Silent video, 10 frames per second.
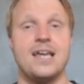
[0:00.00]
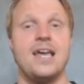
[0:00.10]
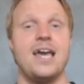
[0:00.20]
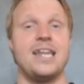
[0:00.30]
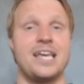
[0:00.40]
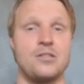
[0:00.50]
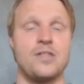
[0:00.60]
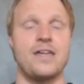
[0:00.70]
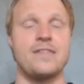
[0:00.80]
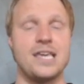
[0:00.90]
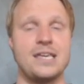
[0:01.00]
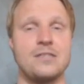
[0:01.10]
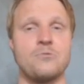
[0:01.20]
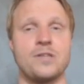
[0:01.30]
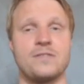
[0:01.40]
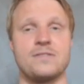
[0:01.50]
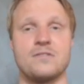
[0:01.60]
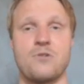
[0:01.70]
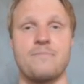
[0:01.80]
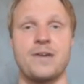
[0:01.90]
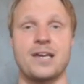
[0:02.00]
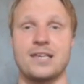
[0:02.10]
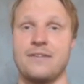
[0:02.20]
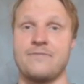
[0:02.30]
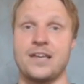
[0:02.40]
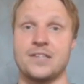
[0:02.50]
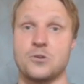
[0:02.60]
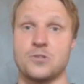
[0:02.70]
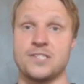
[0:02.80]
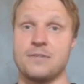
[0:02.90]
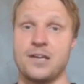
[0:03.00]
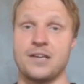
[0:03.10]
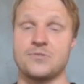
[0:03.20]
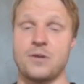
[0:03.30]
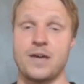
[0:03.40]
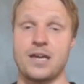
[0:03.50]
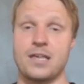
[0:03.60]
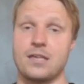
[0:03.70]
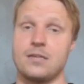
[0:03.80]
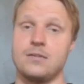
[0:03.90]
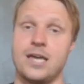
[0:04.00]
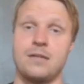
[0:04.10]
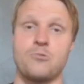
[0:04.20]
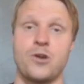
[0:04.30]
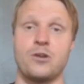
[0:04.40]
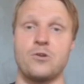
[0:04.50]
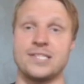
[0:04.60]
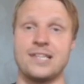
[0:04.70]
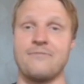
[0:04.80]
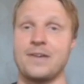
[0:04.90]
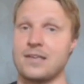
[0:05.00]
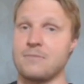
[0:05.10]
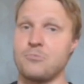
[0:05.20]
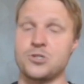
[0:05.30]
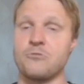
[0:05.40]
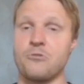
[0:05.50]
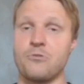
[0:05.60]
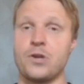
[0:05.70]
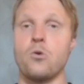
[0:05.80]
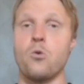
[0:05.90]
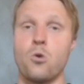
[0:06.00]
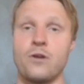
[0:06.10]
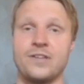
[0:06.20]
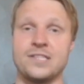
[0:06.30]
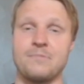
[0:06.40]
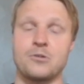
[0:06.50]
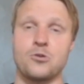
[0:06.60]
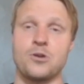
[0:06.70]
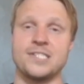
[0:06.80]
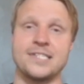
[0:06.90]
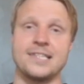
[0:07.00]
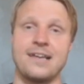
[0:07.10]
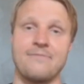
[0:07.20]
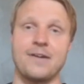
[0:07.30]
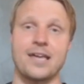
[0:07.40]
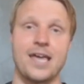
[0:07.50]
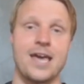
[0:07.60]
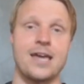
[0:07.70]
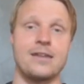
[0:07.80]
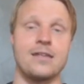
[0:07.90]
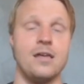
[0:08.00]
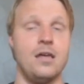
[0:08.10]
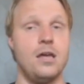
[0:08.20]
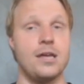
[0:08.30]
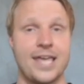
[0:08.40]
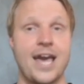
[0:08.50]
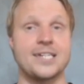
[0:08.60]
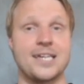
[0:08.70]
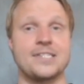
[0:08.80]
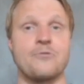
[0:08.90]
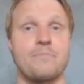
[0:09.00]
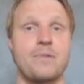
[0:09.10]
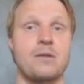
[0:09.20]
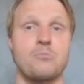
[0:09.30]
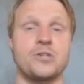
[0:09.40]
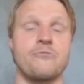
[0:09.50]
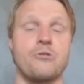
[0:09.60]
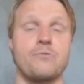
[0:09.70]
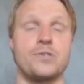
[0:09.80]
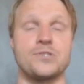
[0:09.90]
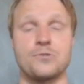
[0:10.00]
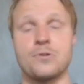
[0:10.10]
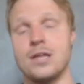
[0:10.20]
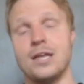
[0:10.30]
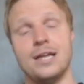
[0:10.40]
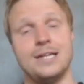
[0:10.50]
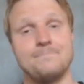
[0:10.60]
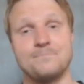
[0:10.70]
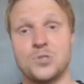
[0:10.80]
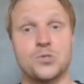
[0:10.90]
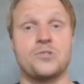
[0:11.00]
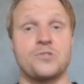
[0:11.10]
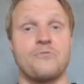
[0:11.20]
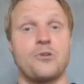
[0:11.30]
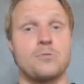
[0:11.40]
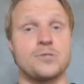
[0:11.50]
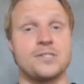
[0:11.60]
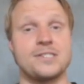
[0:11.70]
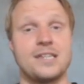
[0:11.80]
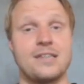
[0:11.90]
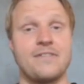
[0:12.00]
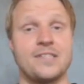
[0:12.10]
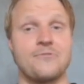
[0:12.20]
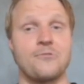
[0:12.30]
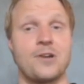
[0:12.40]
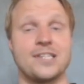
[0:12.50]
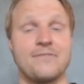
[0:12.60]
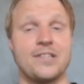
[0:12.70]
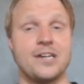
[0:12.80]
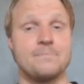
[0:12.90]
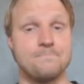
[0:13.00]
and he can do that either with the right back, if that is Konsa playing as right back and Moreno as left back pushing forward, or if it's Pau Torres as left back and Cash as the right back pushing forward. So those are some fun options in defense for Aston Villa.